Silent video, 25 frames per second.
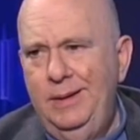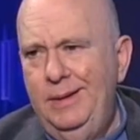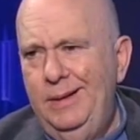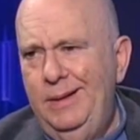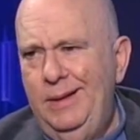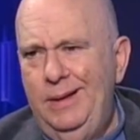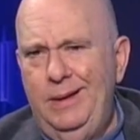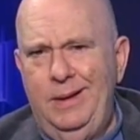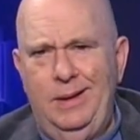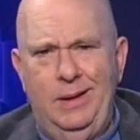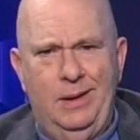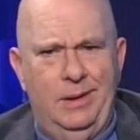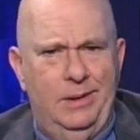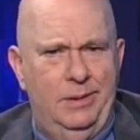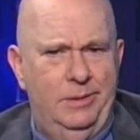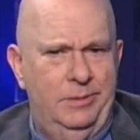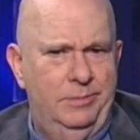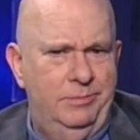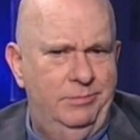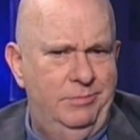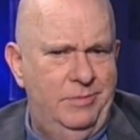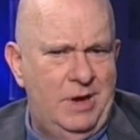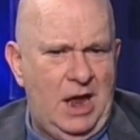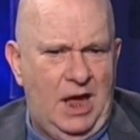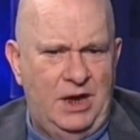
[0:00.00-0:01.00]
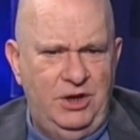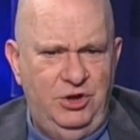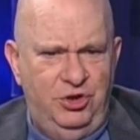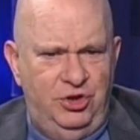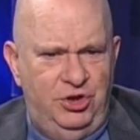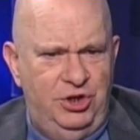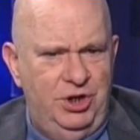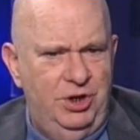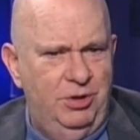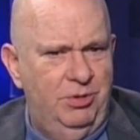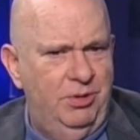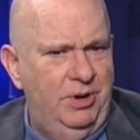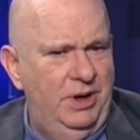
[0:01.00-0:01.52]

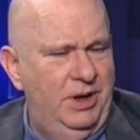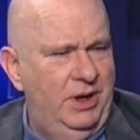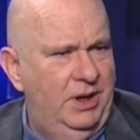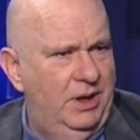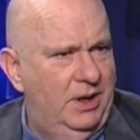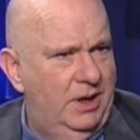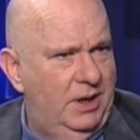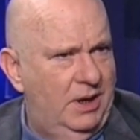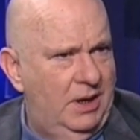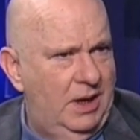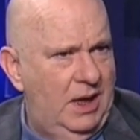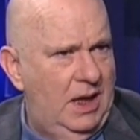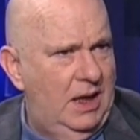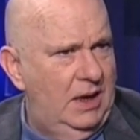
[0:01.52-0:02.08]
Nigeria,